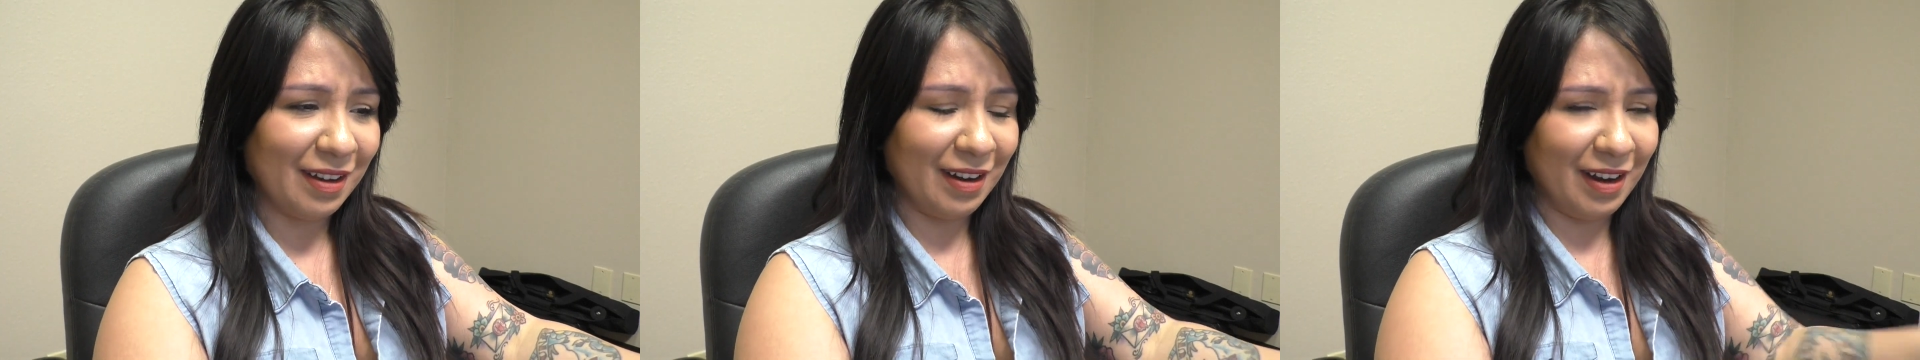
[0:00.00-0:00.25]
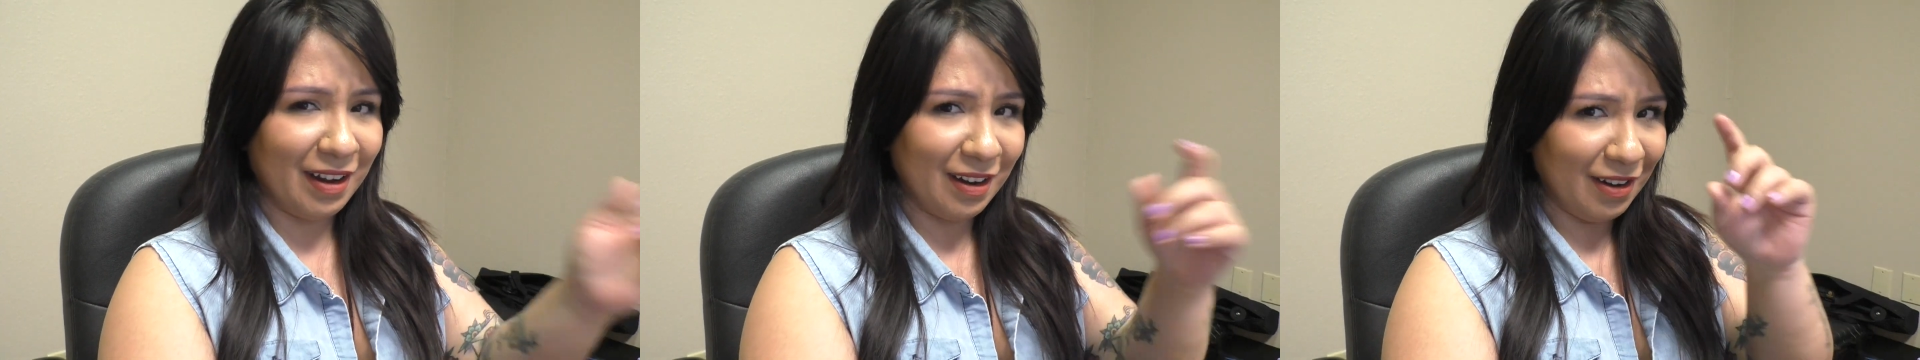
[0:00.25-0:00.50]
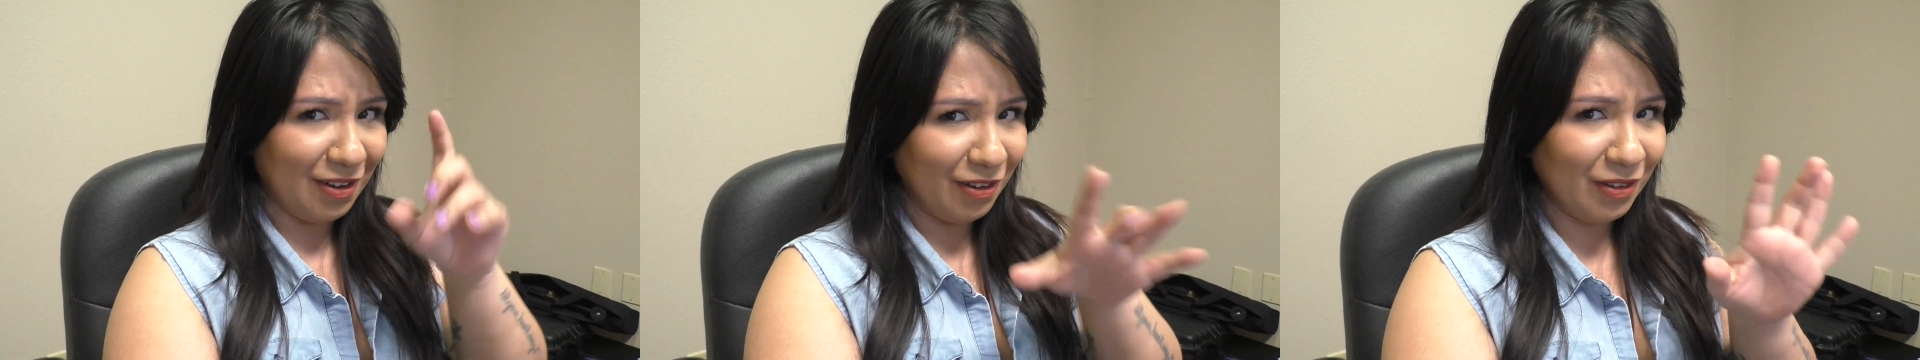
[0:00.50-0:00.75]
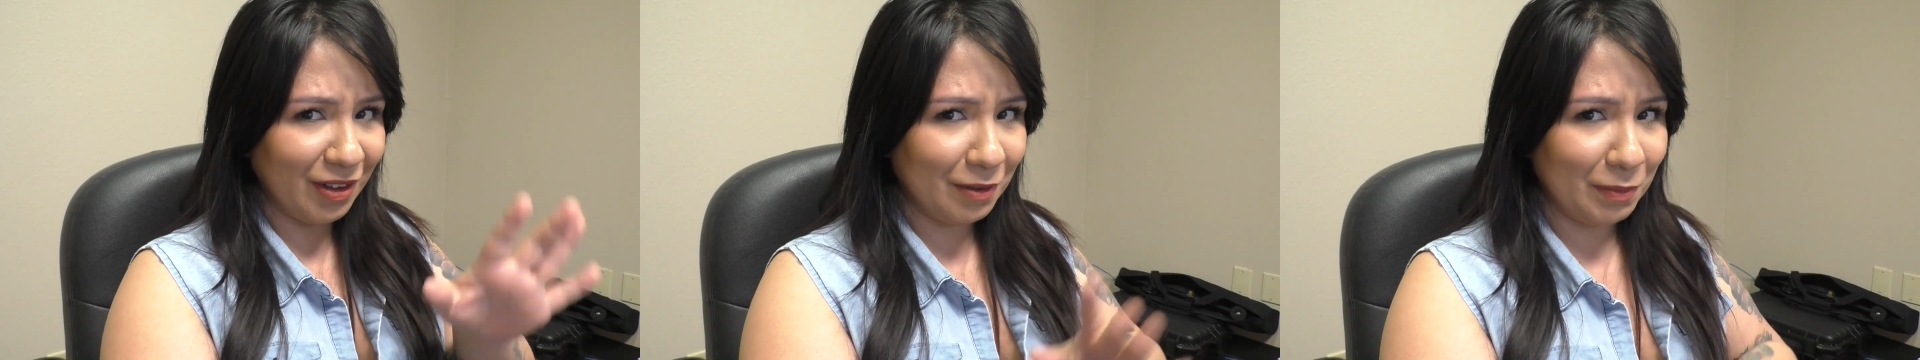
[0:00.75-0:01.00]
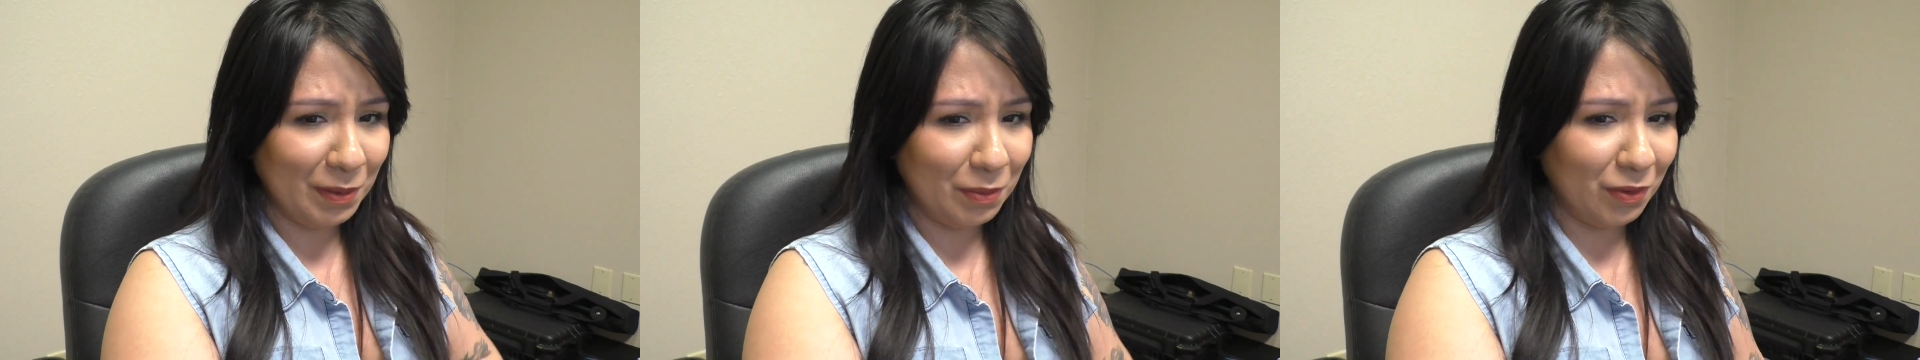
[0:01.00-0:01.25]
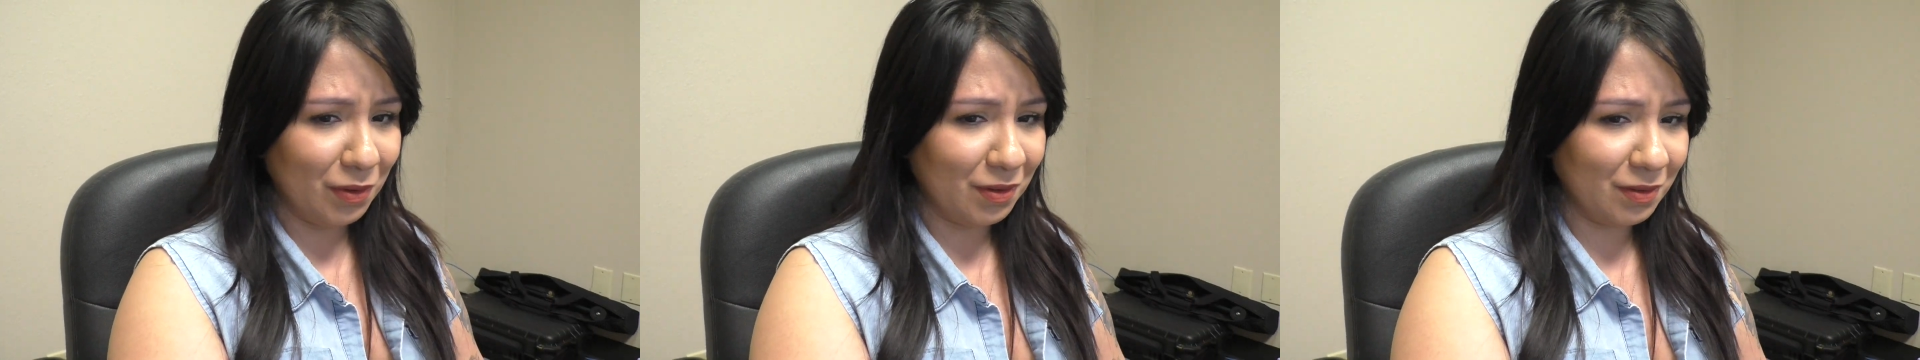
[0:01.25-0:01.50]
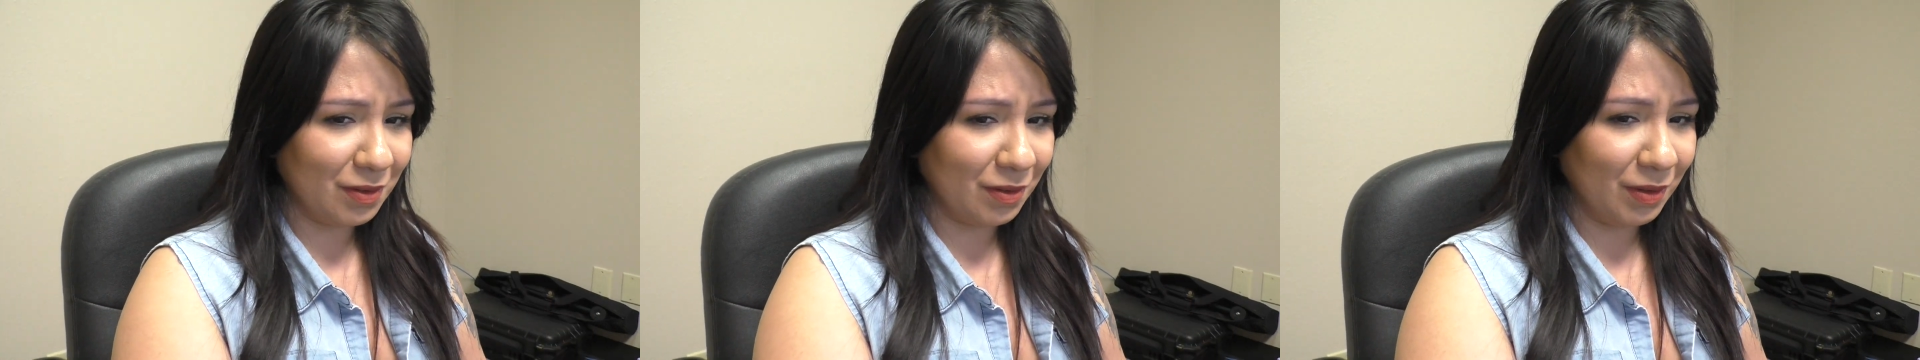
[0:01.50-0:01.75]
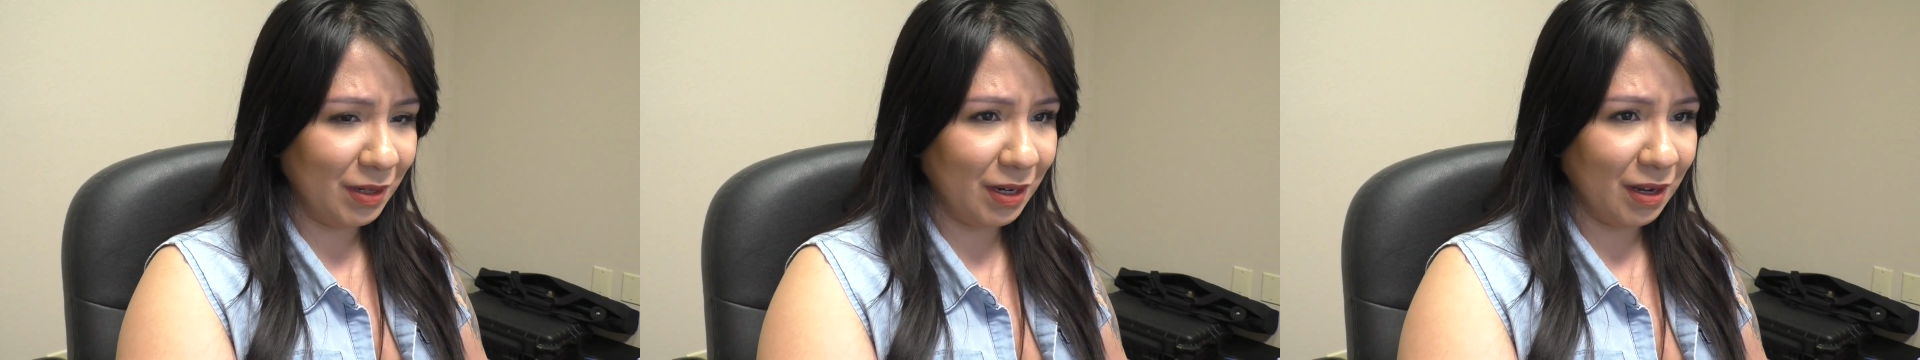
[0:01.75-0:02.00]
And Andie, don't let
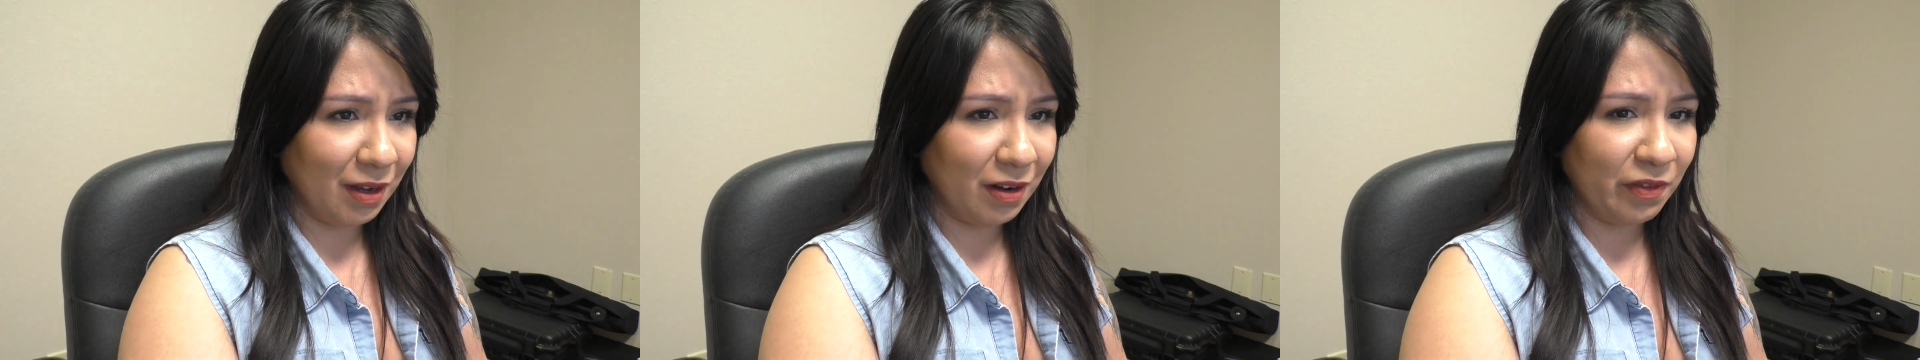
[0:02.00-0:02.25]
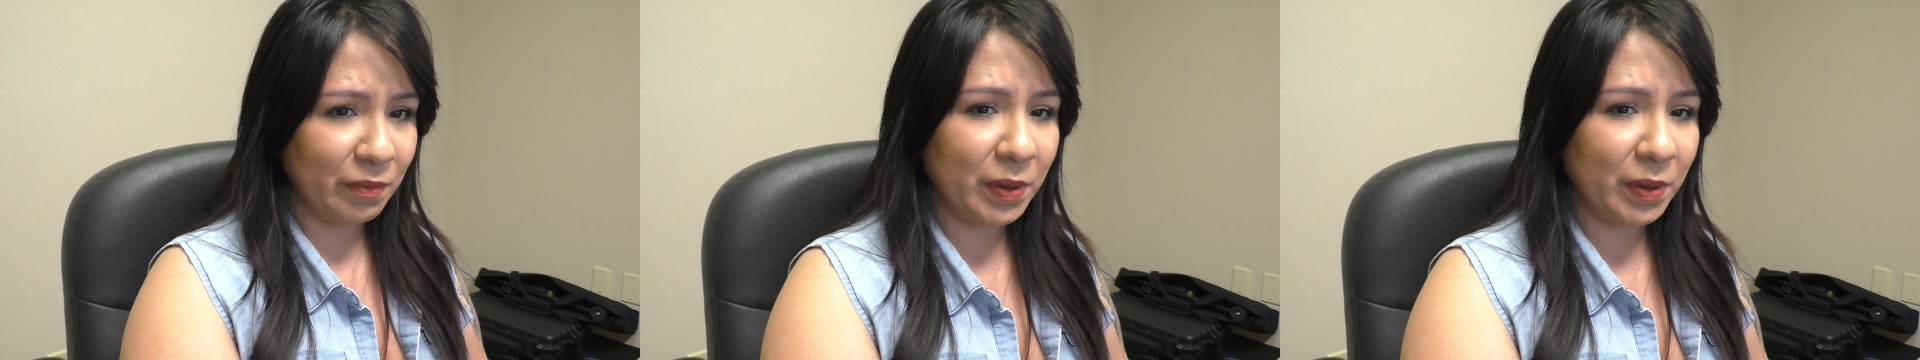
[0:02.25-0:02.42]
negative